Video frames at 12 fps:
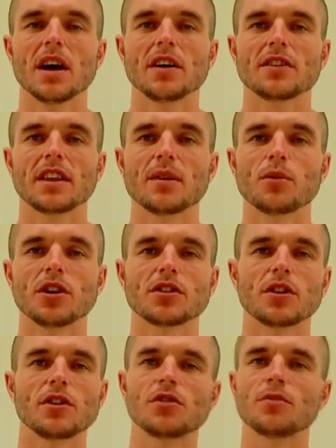So then what you
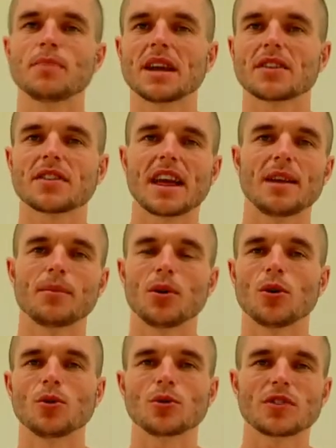do is you mix them
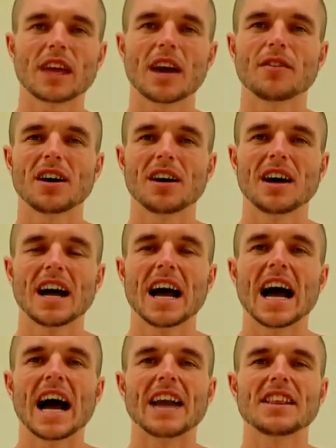all together,
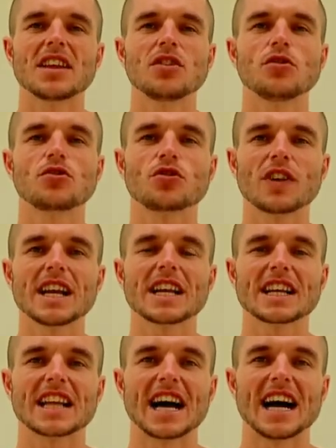and then you
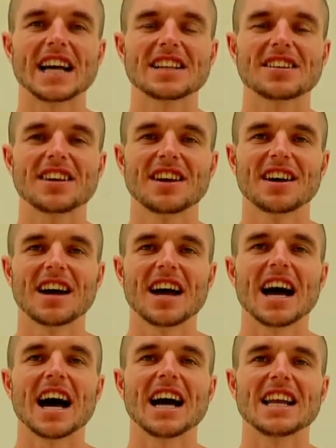drink that
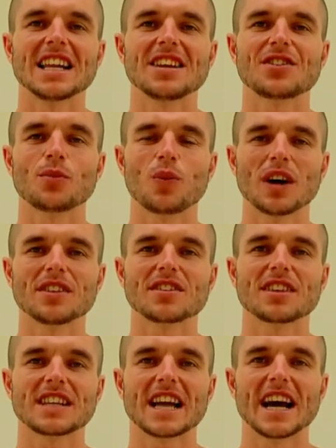at least once
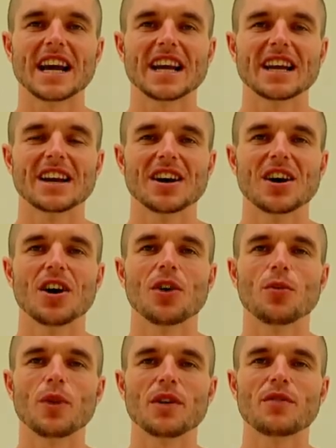a day
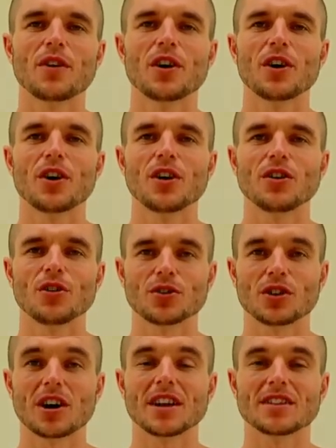with your
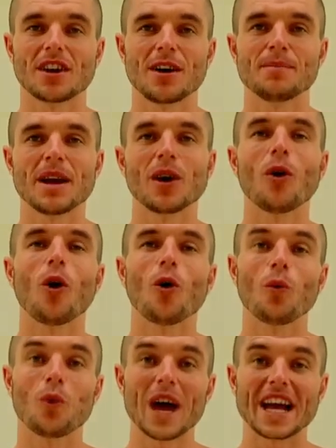nighttime meal,
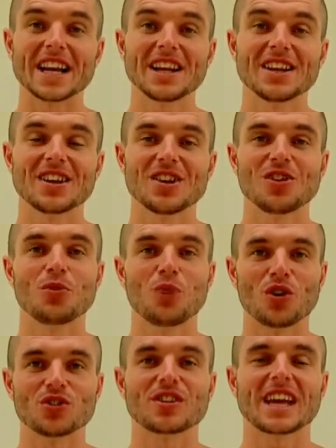or when you
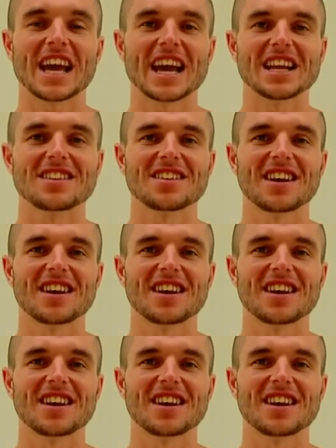want to get